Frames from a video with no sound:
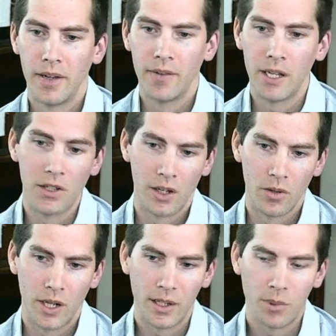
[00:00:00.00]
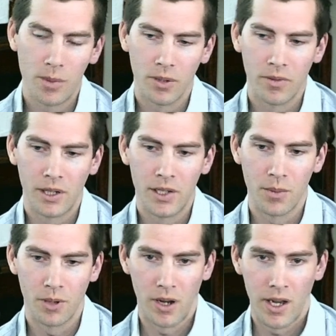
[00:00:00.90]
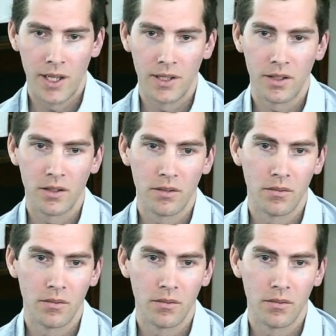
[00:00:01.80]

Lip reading: In general, I think people are very surprised